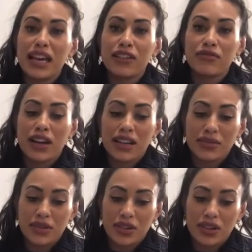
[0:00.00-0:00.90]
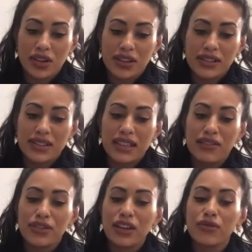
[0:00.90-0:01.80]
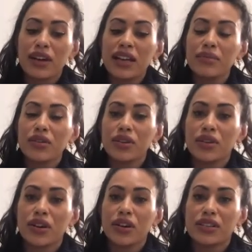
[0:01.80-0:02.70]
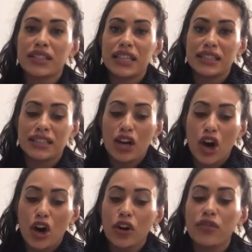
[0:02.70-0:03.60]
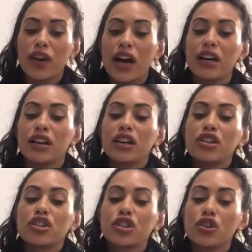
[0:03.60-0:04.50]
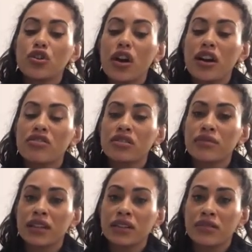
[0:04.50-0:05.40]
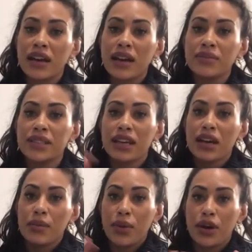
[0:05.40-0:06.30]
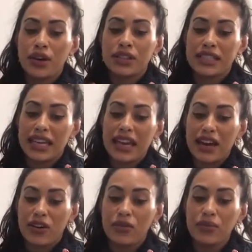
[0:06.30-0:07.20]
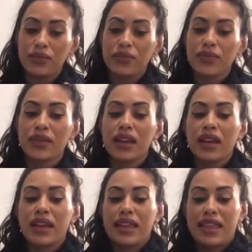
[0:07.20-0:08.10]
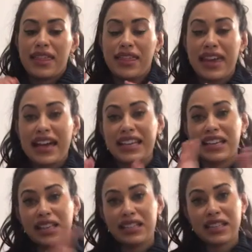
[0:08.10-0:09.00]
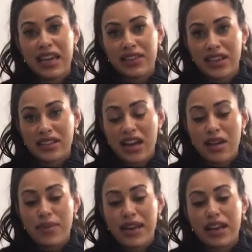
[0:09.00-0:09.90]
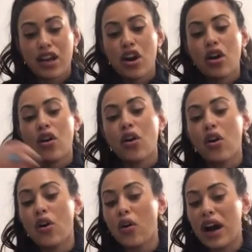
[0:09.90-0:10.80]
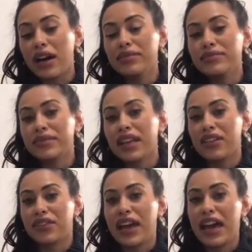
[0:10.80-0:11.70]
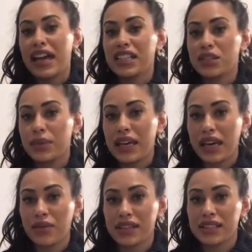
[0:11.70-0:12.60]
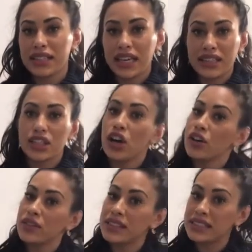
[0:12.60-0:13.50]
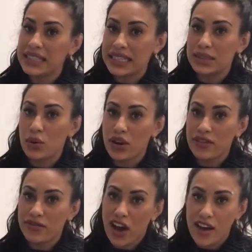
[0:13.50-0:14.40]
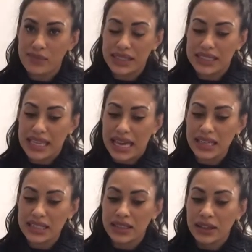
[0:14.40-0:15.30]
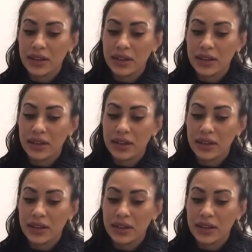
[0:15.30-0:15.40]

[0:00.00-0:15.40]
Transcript: and random glucose. If their random glucose is over 200 milligrams per DL, that can indicate they're diabetic. Or if their HbA1c is over 6.5%,